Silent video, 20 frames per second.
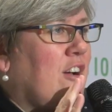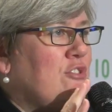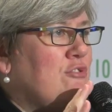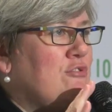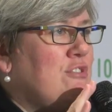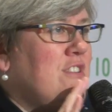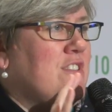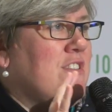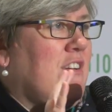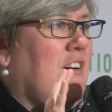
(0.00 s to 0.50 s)

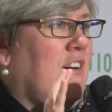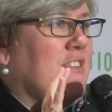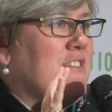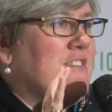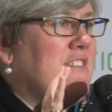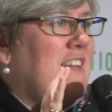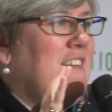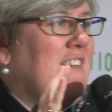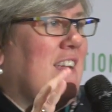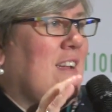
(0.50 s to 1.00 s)
countries are
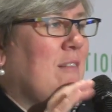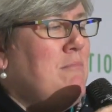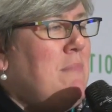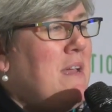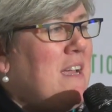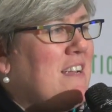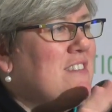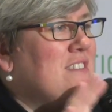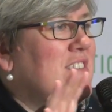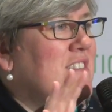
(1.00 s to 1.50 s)
sending
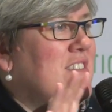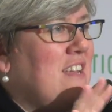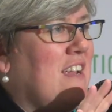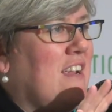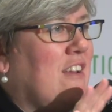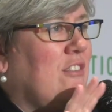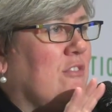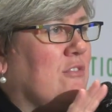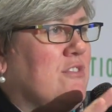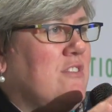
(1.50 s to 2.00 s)
mixed
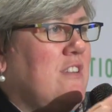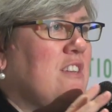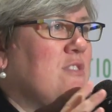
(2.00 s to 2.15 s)
signals.